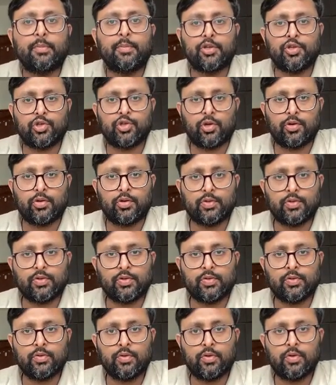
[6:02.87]
them
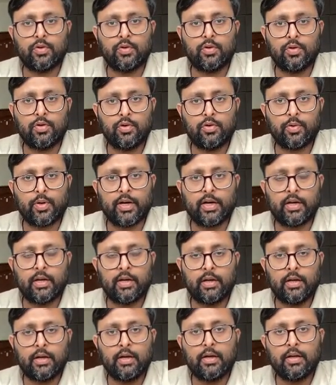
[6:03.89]
insurance, right?
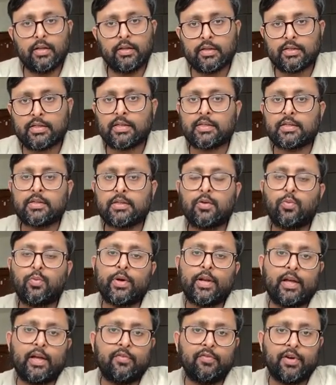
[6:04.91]
This is
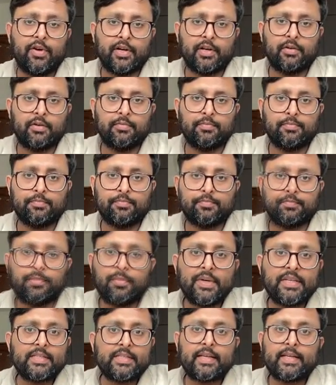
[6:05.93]
what I have written. So
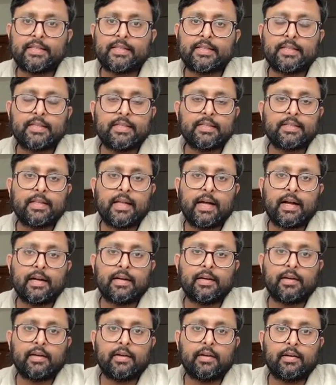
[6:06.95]
government says this,
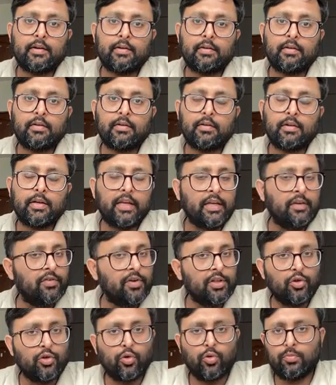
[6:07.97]
that
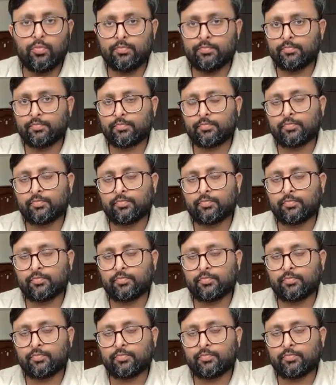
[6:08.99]
even though